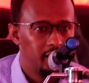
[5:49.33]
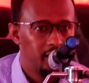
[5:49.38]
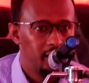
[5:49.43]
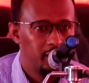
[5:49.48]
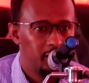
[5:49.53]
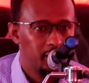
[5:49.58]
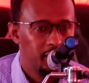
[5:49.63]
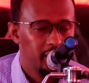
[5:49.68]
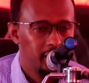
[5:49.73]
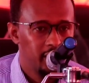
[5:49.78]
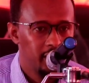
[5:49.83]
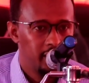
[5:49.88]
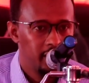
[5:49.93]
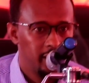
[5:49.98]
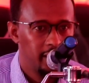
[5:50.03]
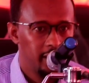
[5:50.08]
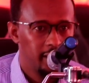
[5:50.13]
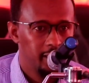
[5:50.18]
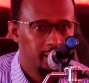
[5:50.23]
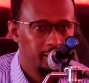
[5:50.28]
Okay,
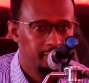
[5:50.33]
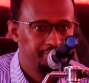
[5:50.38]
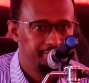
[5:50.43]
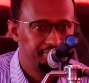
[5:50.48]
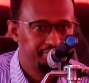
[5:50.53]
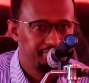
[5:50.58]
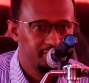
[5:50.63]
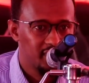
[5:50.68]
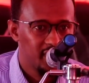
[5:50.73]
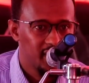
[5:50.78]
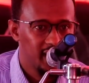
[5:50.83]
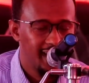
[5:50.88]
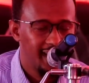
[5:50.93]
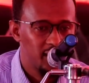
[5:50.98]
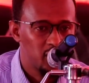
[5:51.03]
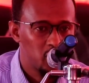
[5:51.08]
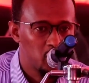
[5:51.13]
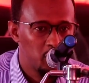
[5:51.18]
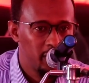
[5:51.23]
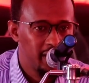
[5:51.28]

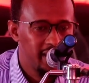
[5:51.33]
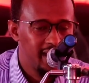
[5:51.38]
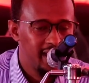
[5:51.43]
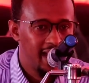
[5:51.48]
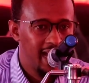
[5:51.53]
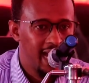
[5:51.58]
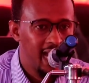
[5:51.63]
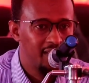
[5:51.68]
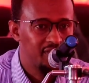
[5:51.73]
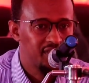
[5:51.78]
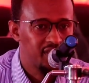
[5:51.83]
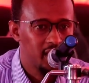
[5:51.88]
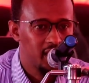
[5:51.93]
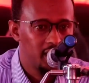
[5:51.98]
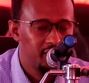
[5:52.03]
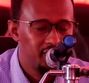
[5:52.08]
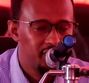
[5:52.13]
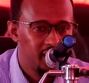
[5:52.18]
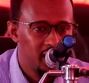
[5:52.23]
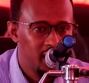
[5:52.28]
as to whether I have
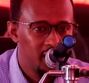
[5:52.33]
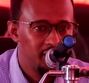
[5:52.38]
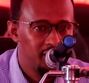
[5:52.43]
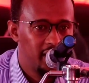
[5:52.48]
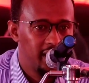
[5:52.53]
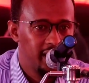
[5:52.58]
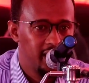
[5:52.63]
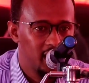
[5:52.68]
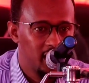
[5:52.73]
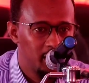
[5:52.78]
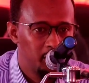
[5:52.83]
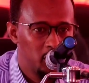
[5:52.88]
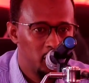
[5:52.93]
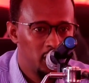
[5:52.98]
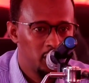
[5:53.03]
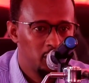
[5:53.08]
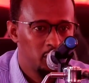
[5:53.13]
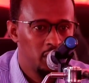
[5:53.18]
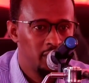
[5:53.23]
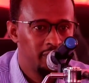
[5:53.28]
served ever in a
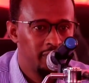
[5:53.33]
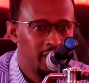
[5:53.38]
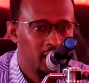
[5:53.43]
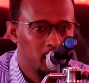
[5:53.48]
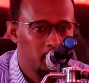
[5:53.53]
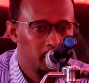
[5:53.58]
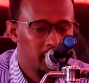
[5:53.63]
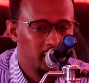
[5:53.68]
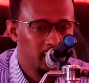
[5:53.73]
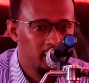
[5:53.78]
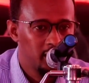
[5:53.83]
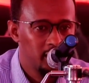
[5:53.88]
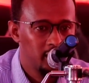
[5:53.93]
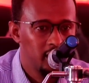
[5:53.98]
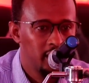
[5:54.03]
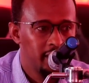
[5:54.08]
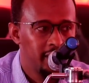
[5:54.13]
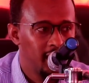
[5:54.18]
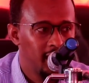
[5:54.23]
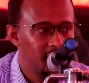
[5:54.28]
political environment,
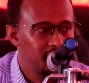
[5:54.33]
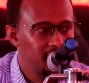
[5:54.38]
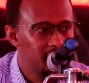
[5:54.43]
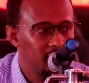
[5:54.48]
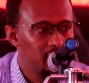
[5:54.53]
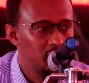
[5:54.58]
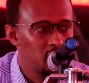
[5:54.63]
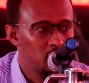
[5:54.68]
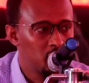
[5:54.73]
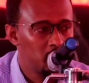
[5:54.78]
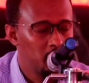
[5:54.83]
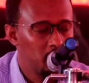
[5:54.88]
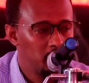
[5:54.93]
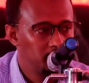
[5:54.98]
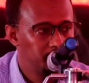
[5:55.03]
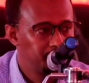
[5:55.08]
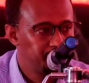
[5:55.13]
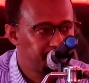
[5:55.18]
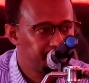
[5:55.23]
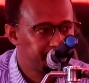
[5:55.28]
the answer is
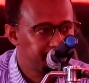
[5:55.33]
no.